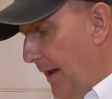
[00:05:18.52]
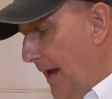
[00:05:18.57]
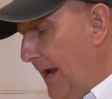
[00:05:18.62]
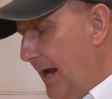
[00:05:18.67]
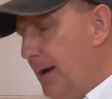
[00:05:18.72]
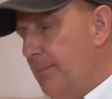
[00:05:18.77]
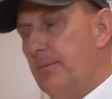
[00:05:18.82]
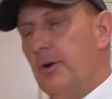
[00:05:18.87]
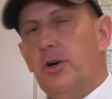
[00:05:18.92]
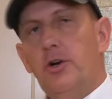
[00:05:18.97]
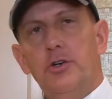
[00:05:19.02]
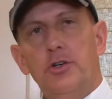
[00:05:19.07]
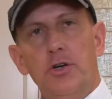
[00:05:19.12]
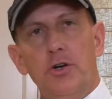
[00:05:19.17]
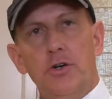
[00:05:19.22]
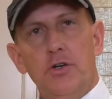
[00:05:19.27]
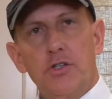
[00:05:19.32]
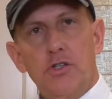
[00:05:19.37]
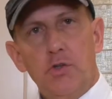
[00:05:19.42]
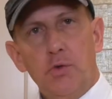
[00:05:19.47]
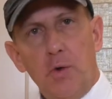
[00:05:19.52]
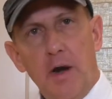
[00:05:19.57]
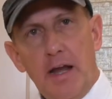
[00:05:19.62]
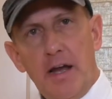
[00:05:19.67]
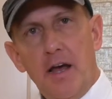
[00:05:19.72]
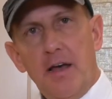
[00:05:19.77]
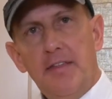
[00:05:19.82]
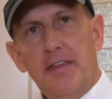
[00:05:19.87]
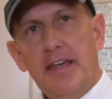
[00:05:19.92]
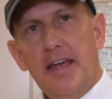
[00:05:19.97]
hamburger turns gray
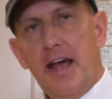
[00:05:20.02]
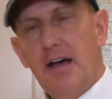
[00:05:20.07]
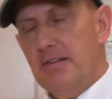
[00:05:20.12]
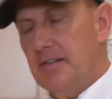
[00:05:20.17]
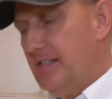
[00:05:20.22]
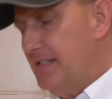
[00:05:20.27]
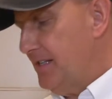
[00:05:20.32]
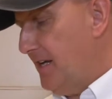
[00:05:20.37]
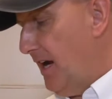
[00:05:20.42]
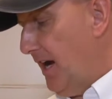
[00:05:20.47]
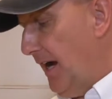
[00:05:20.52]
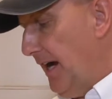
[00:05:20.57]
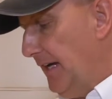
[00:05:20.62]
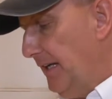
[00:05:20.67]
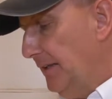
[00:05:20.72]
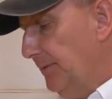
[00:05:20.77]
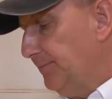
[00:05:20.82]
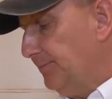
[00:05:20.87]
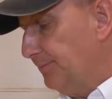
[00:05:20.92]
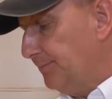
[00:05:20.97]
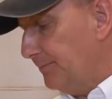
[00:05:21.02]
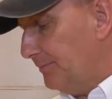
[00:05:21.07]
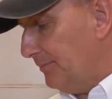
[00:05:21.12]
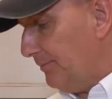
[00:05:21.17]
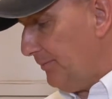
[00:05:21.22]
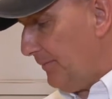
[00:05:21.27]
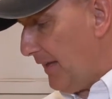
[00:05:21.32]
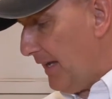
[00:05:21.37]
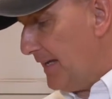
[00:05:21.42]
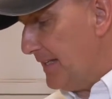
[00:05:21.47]
on the outside
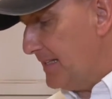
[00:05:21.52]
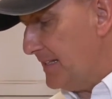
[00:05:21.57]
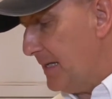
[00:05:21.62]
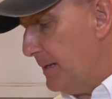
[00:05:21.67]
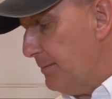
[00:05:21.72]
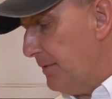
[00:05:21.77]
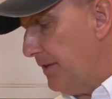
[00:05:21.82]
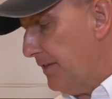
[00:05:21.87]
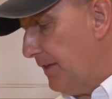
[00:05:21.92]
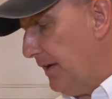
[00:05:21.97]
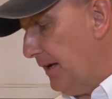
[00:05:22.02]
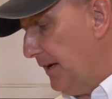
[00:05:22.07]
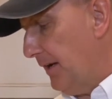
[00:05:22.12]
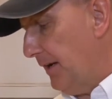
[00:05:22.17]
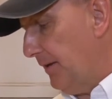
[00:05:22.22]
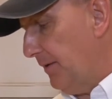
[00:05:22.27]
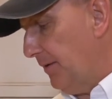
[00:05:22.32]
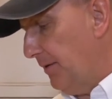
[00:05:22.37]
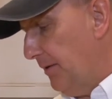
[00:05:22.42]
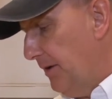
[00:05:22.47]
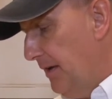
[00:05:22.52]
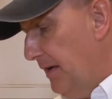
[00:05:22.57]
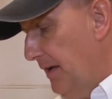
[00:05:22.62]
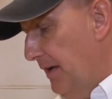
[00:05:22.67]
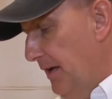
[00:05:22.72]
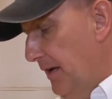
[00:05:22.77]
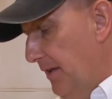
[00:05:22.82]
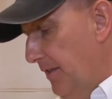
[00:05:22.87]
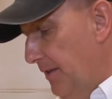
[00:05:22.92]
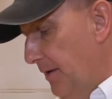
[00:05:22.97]
and some of the
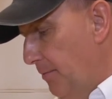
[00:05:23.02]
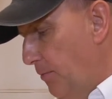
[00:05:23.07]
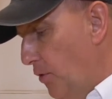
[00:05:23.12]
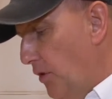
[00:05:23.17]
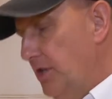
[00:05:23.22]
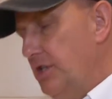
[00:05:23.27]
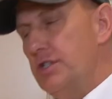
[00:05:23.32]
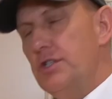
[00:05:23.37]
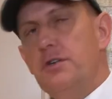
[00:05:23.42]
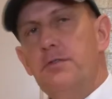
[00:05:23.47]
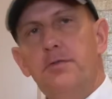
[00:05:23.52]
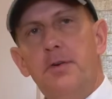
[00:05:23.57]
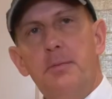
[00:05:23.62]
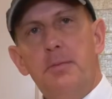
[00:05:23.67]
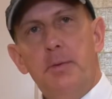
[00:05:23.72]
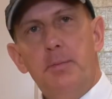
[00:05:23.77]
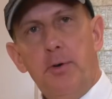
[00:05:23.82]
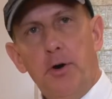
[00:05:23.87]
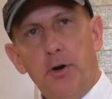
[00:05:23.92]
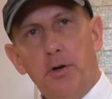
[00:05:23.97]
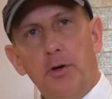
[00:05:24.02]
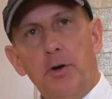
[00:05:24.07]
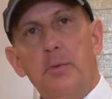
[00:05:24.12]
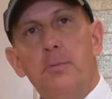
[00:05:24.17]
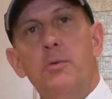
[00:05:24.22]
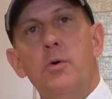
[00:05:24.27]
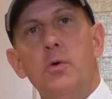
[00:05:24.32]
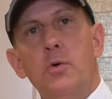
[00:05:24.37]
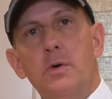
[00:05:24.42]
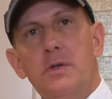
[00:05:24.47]
moisture from the burger
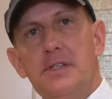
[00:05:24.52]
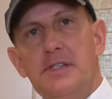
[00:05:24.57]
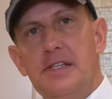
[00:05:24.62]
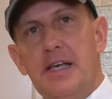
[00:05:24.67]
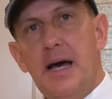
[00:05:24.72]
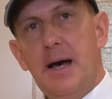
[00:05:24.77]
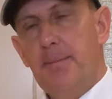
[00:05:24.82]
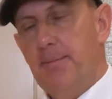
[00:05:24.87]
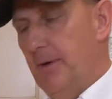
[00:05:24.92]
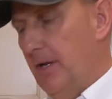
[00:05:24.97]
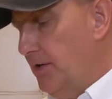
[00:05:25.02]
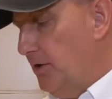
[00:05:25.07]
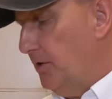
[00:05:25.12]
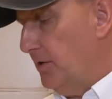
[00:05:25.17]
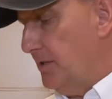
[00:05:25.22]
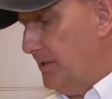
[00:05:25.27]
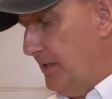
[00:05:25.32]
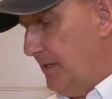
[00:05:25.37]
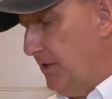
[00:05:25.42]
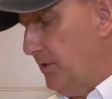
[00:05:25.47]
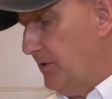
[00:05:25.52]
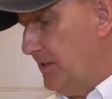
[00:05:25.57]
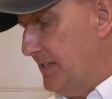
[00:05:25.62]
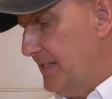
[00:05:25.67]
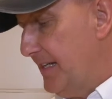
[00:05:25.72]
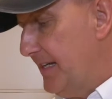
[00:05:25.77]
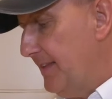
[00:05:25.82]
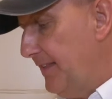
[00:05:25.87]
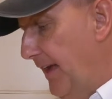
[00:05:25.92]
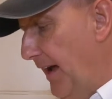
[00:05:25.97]
pools up, and you'll
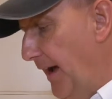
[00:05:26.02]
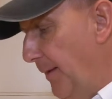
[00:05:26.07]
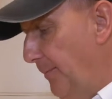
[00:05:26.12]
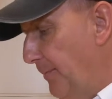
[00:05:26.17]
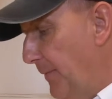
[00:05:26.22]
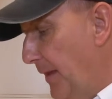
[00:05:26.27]
see that.